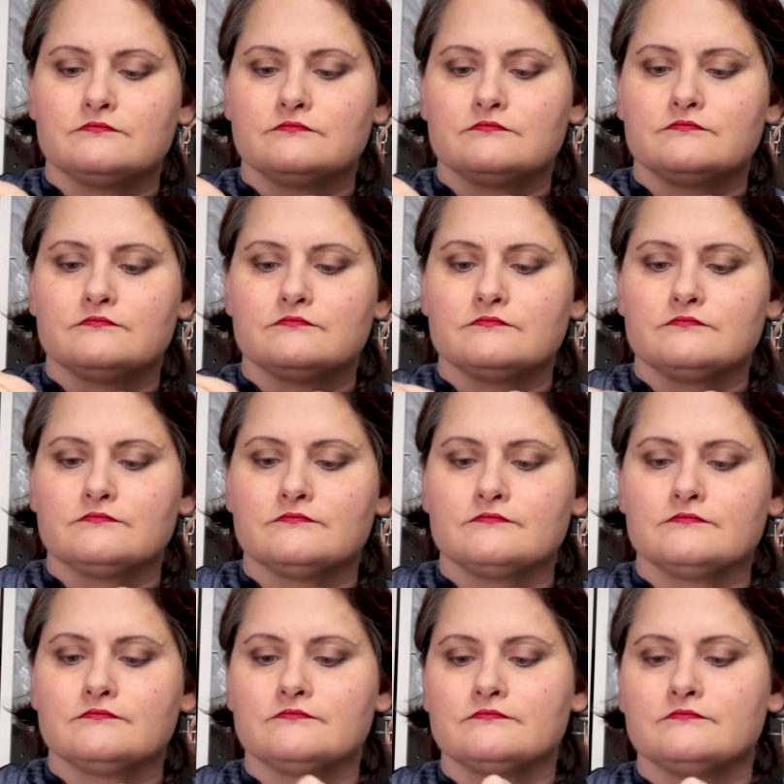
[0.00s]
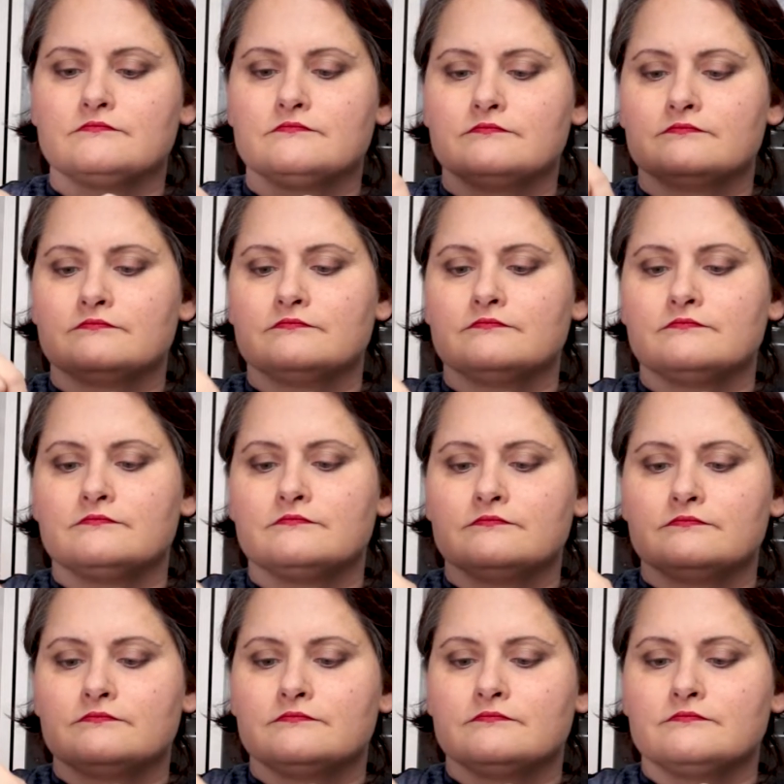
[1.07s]

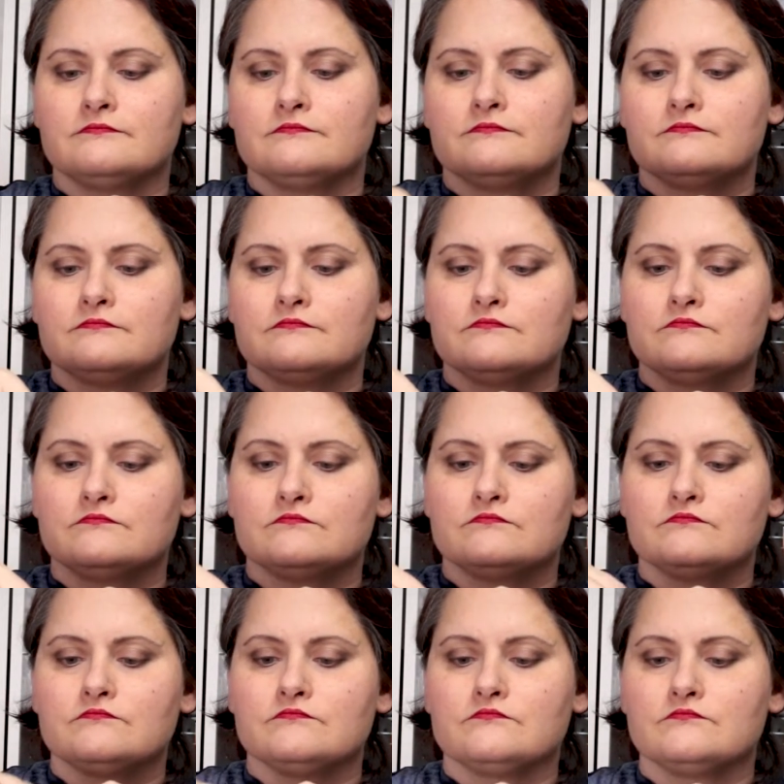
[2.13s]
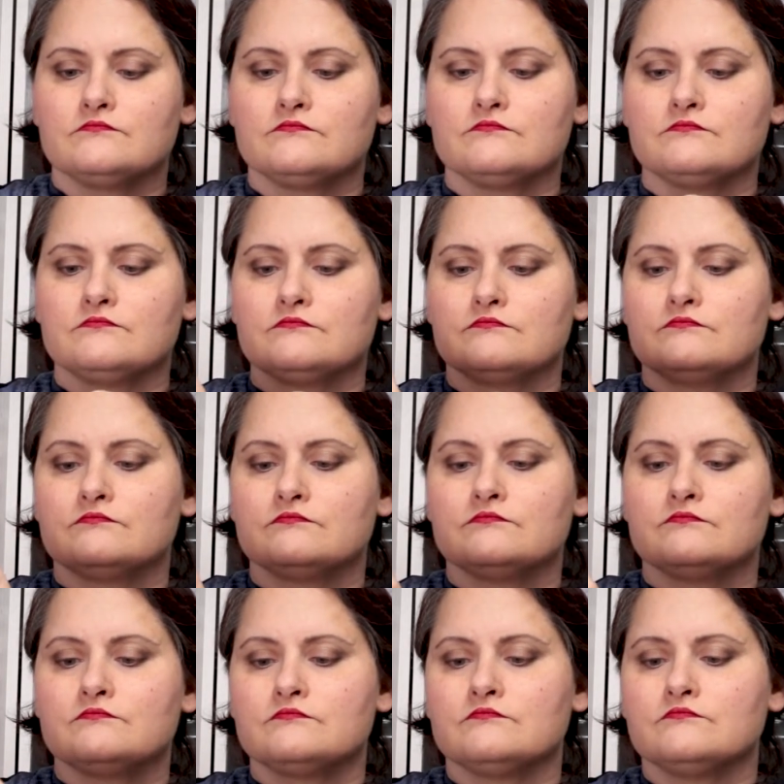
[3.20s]

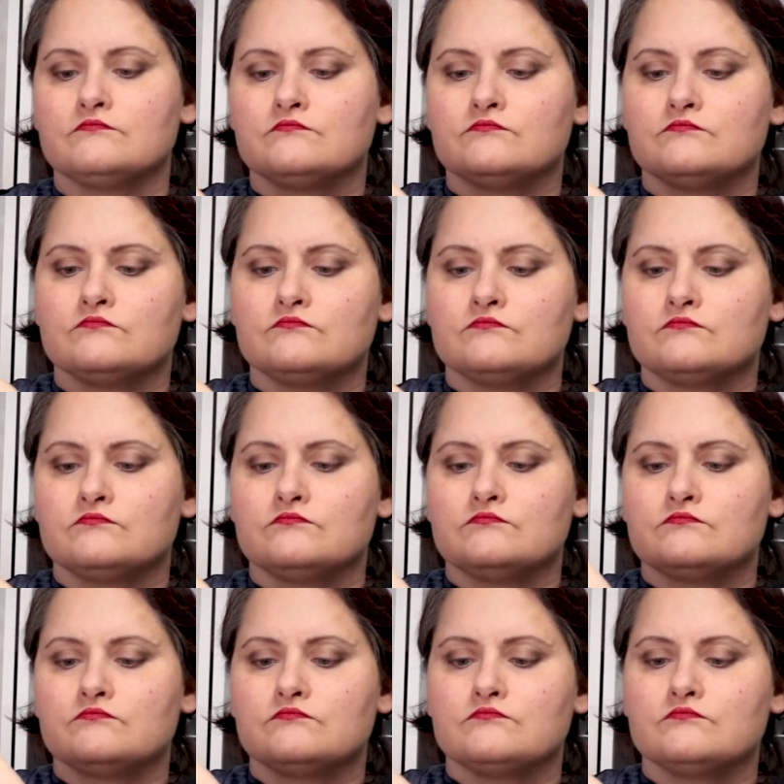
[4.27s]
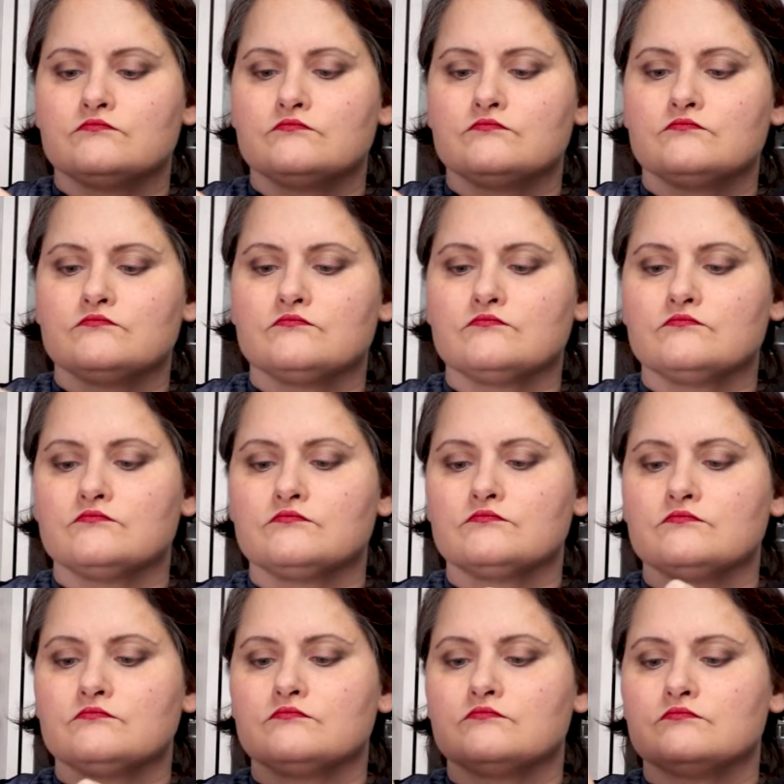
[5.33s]

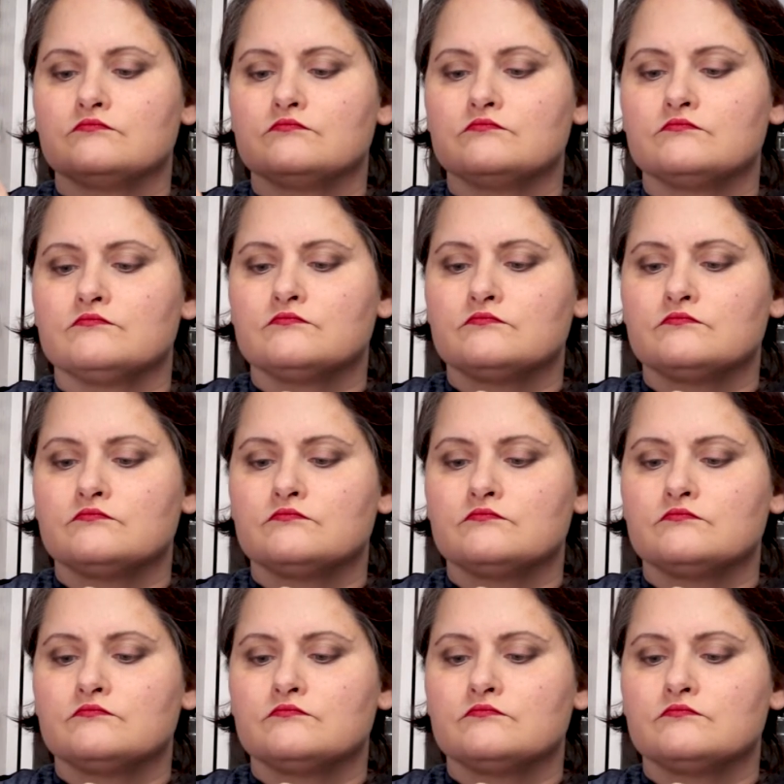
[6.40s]
(no one is talking)